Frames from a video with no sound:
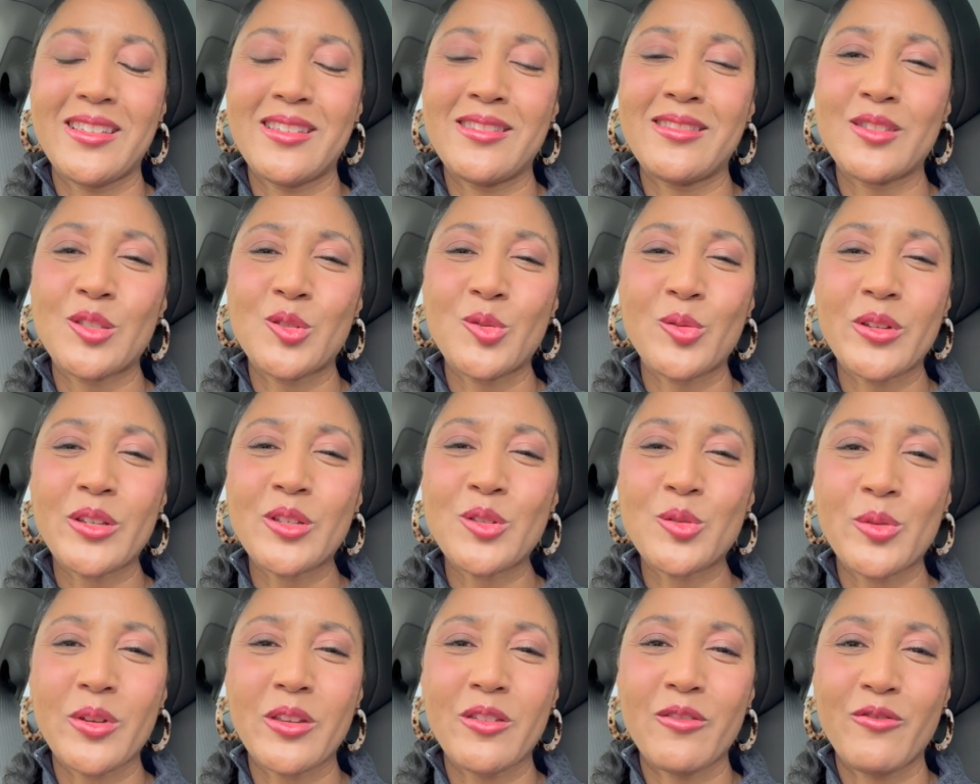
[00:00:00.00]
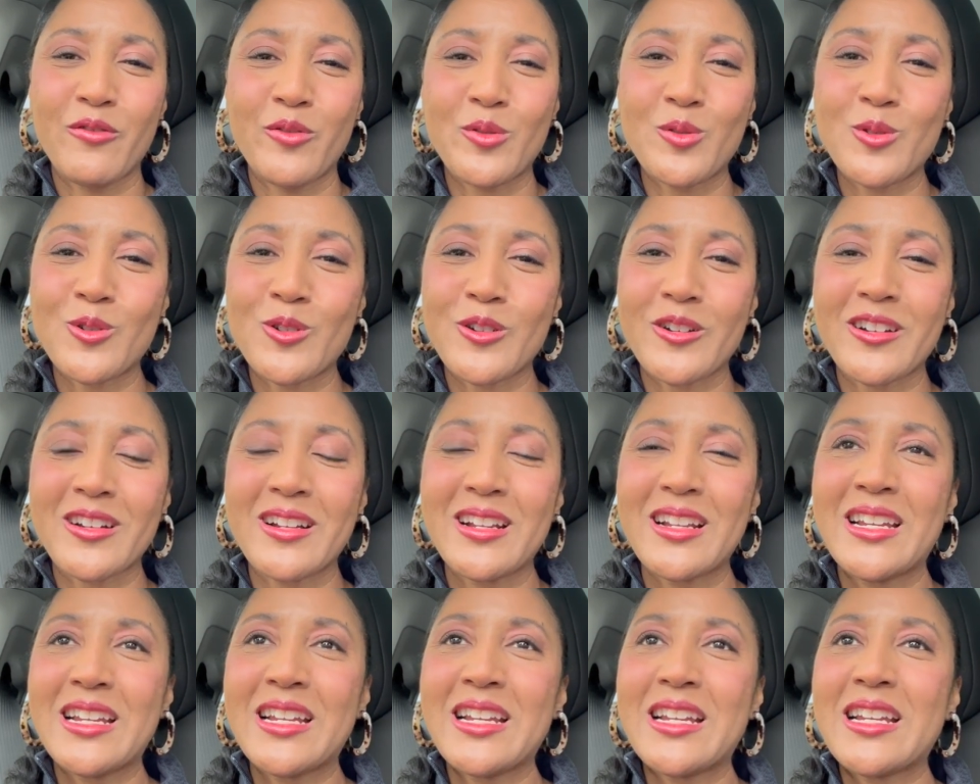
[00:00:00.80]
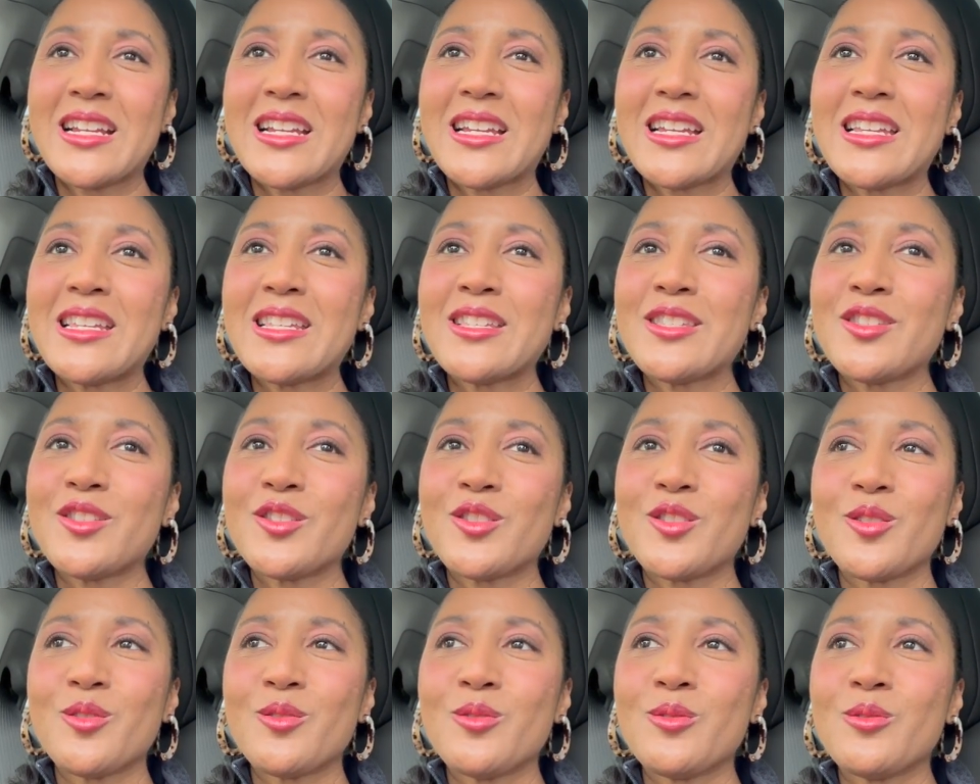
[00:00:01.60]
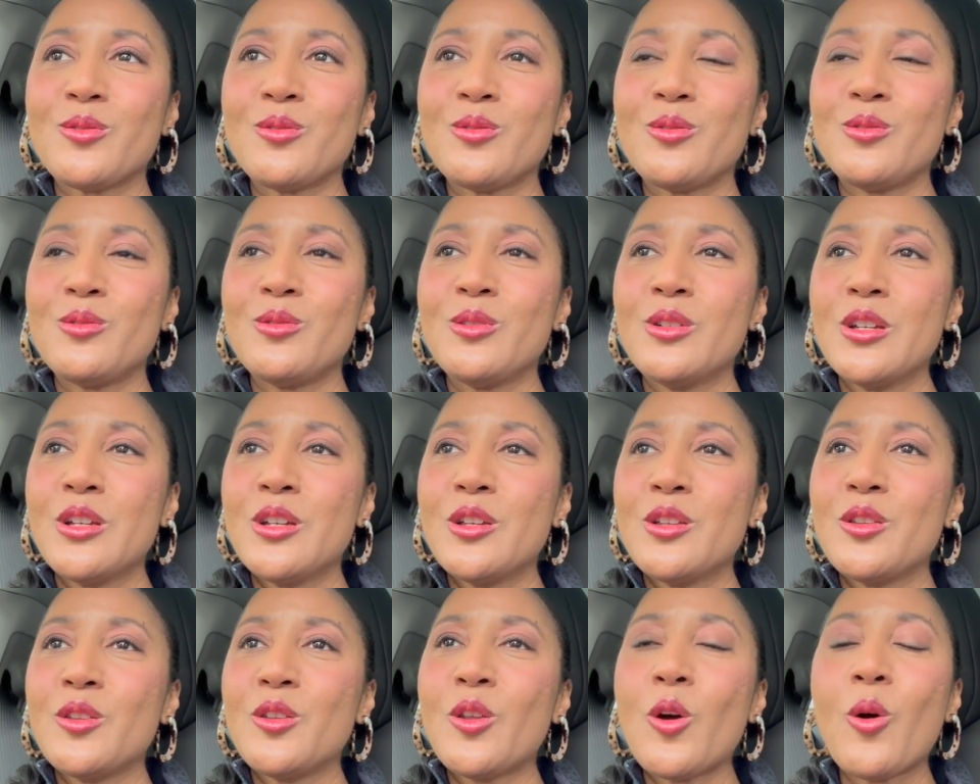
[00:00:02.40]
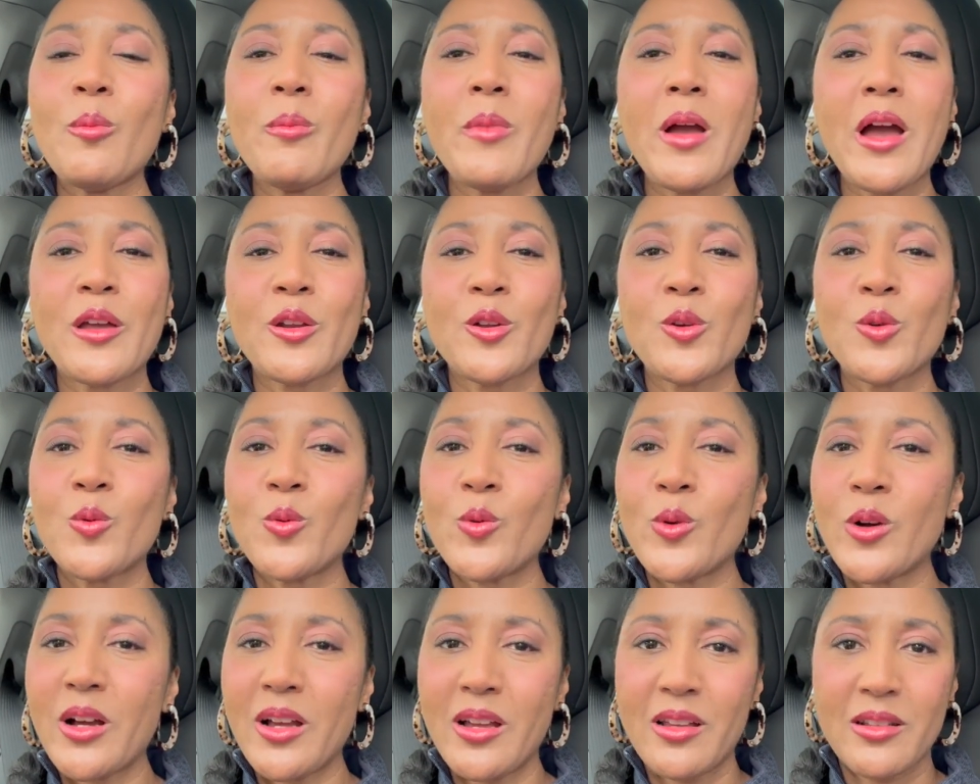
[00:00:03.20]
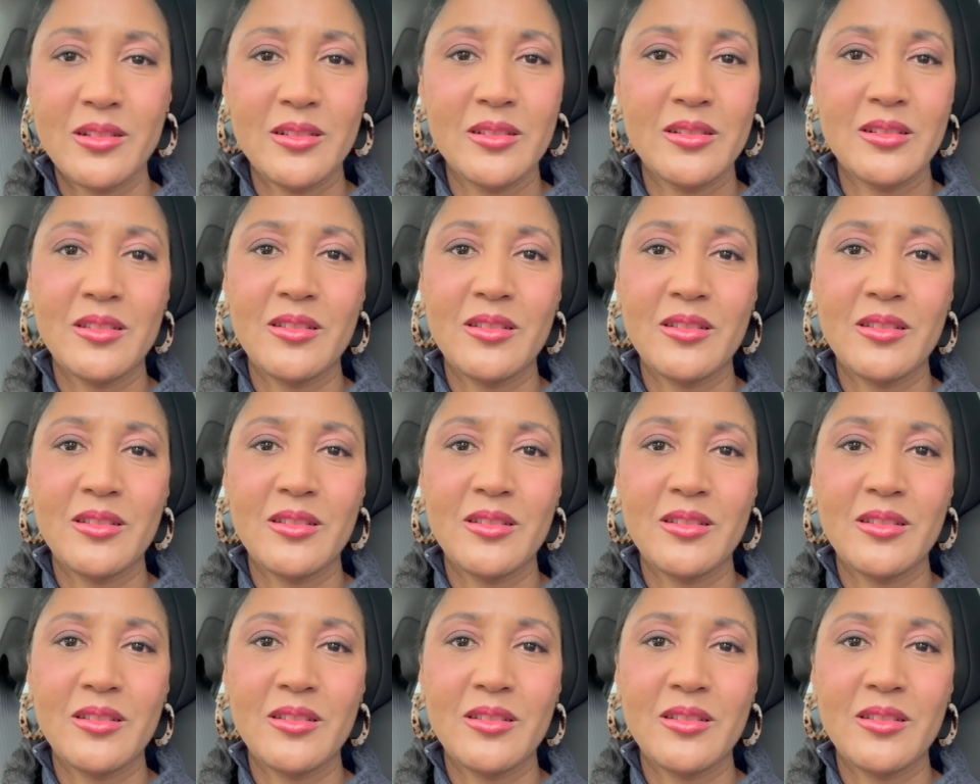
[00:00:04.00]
in 2024 is to, no matter what,